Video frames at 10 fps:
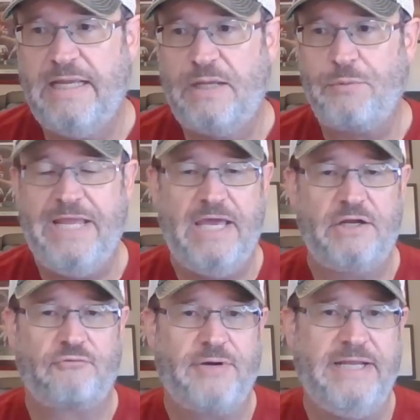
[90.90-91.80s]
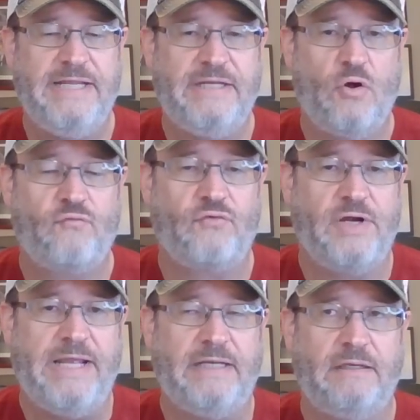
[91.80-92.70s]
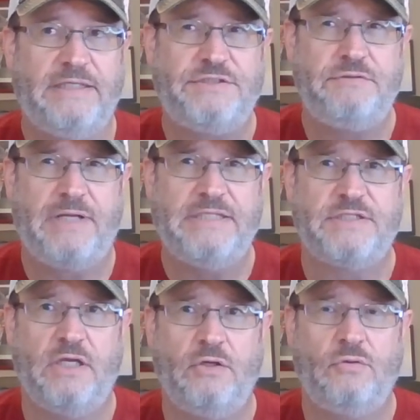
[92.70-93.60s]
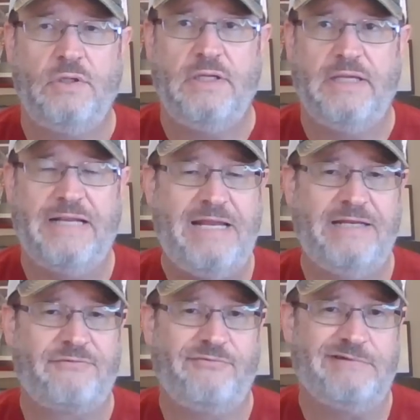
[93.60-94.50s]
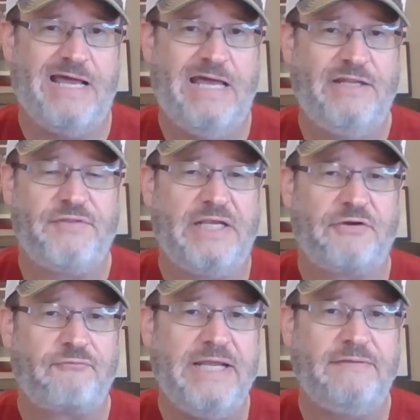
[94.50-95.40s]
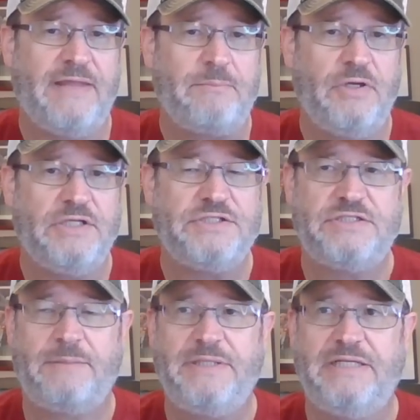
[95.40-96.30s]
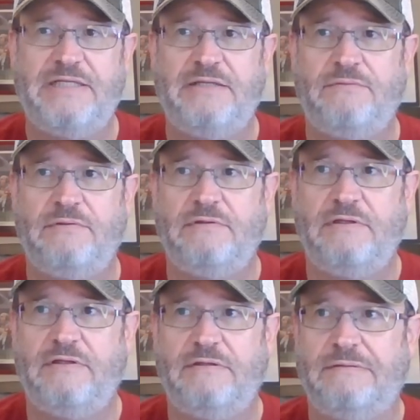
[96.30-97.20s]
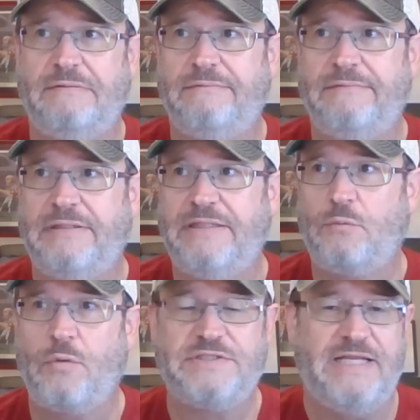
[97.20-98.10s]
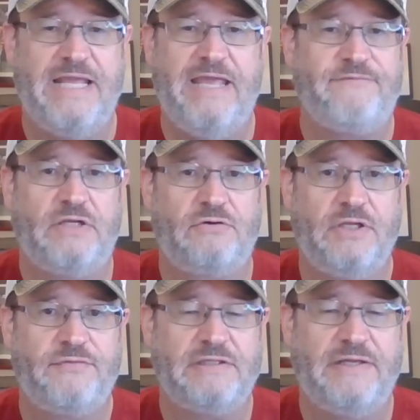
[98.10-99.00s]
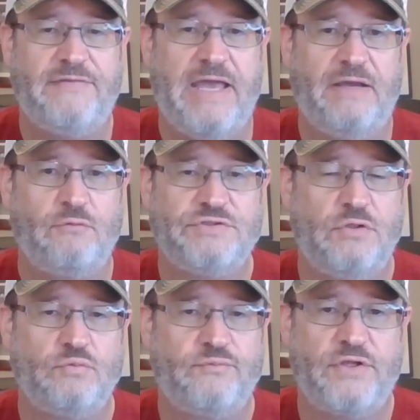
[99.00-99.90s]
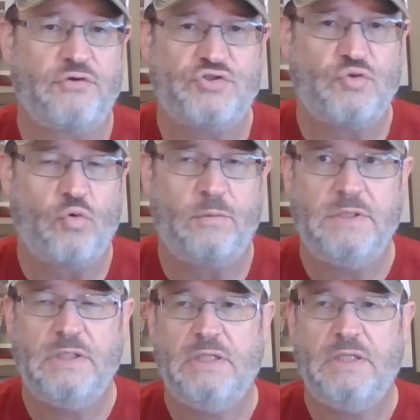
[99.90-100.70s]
and we had a rain overnight, like two nights ago. And I didn't, I didn't think it rained that much. I mean, it didn't, it wasn't heavy or anything like that. It was no thunderstorm.